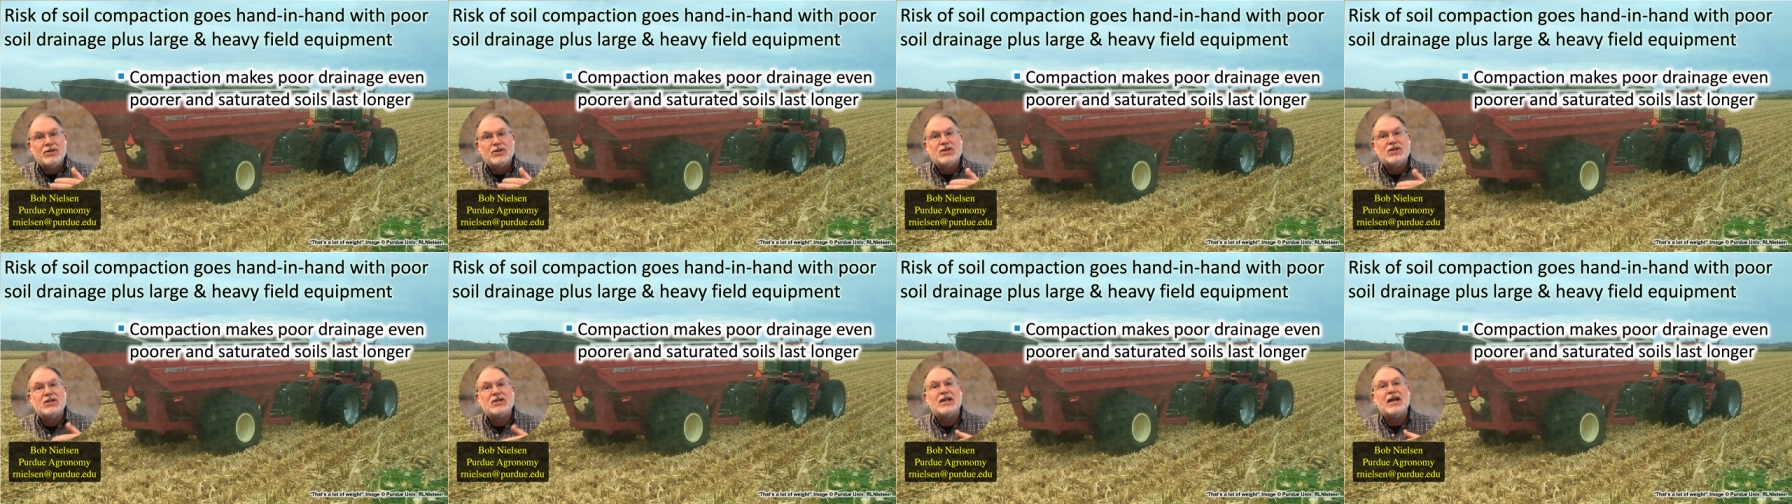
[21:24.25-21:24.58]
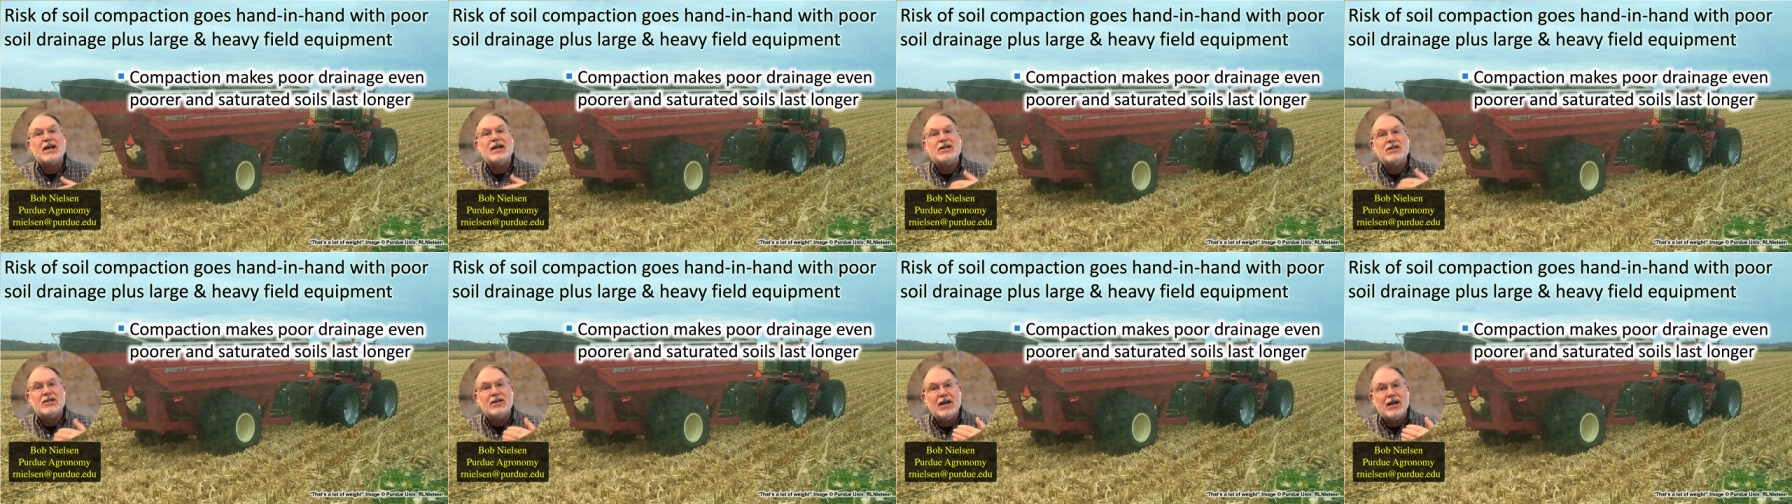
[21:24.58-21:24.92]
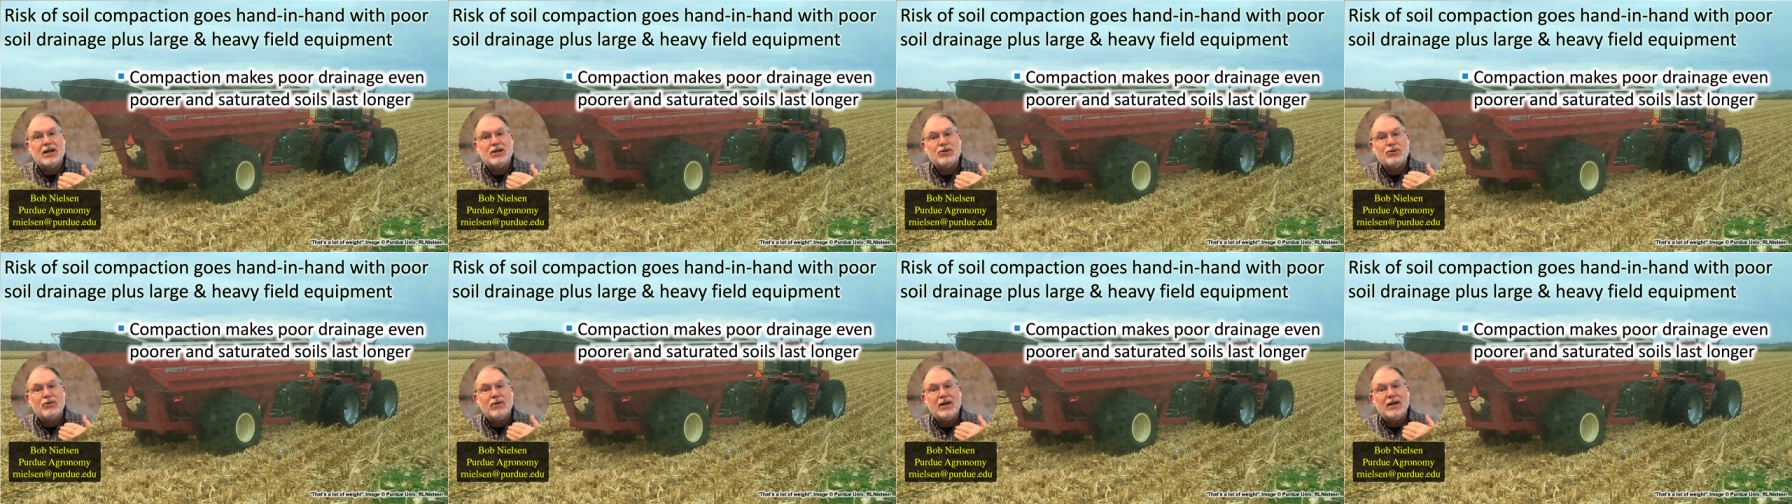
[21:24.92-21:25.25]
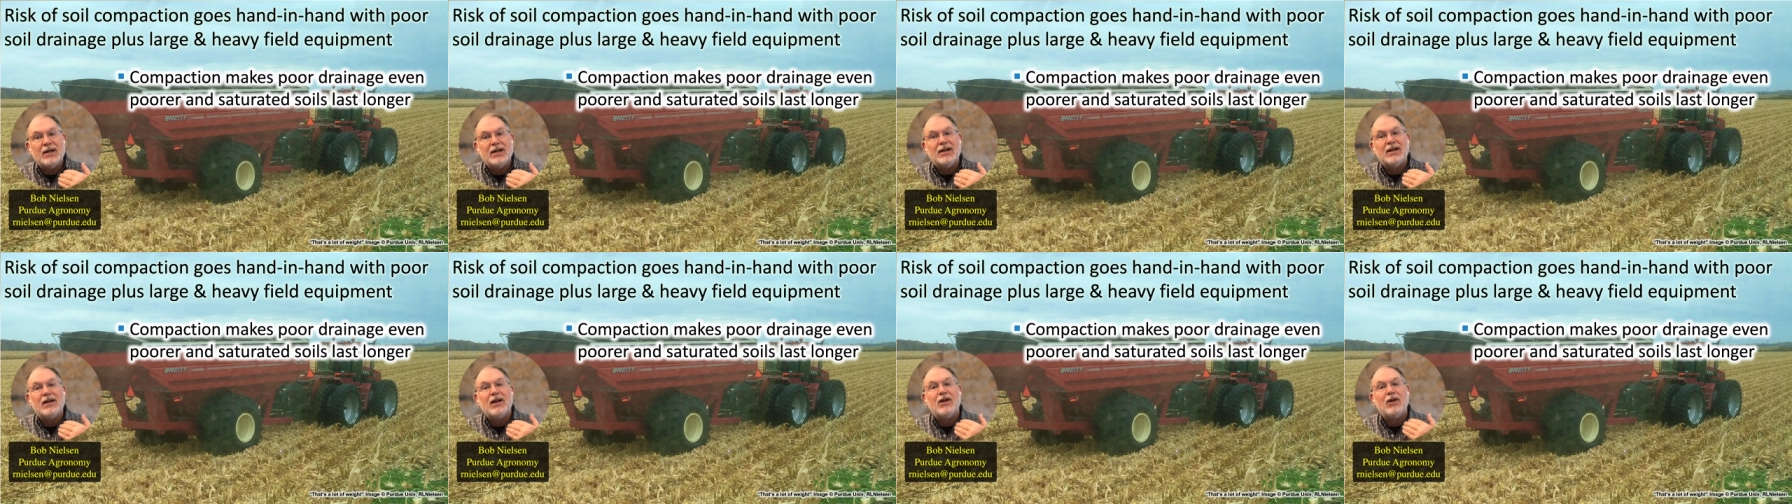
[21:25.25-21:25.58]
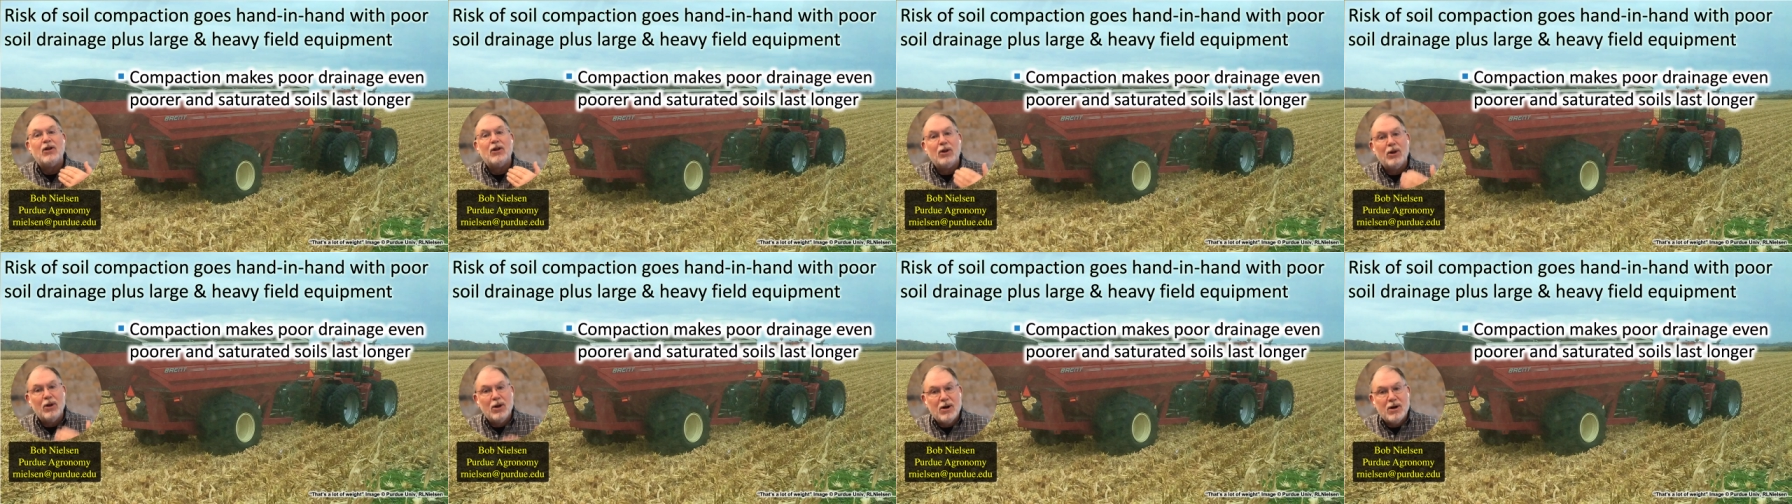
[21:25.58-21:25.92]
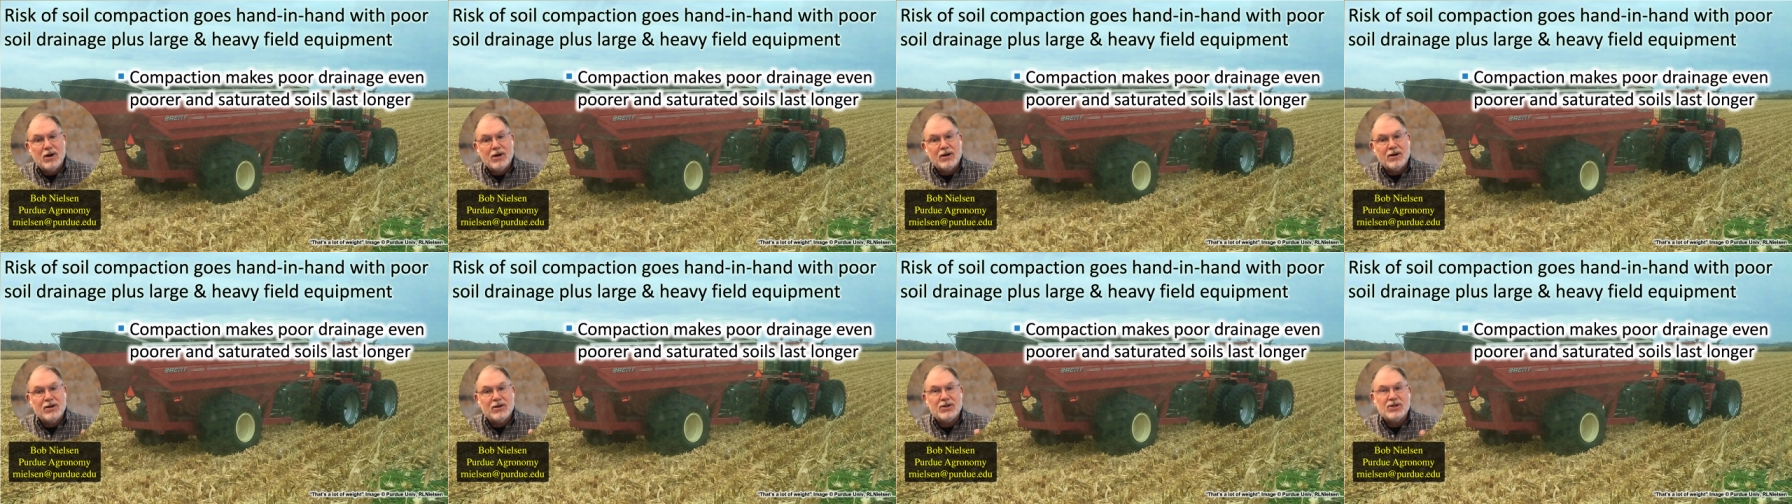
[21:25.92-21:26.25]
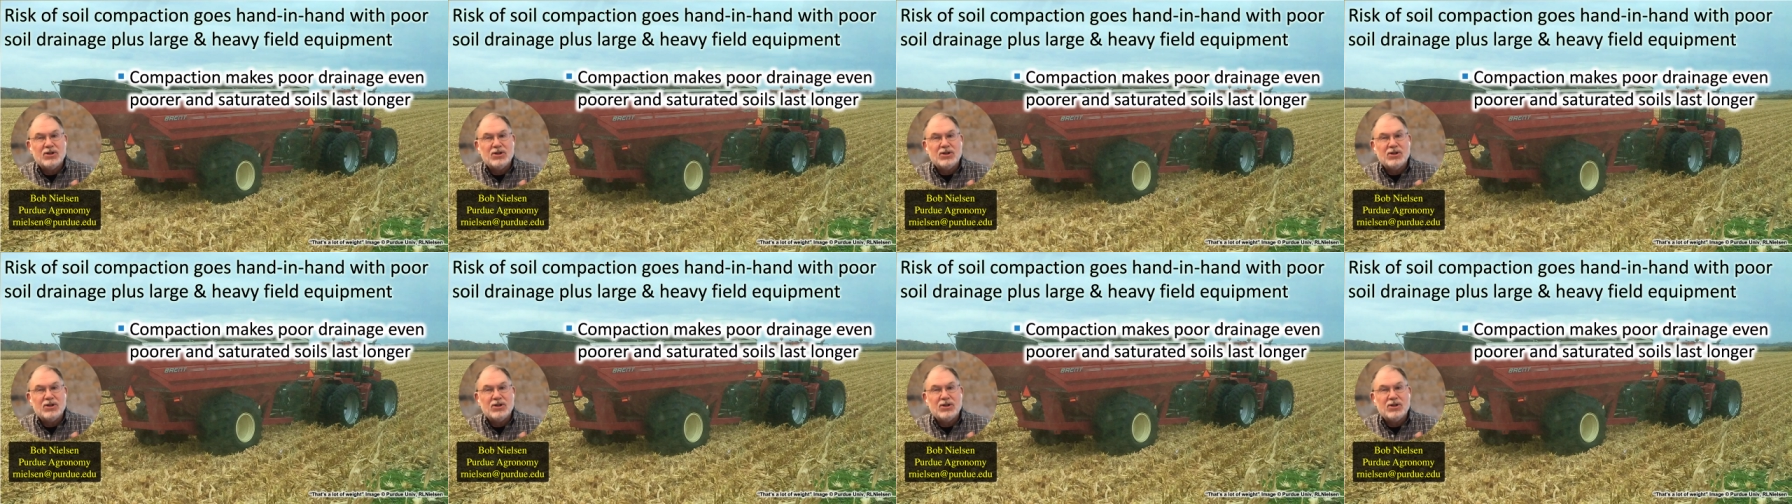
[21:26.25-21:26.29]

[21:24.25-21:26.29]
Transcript: stay saturated longer.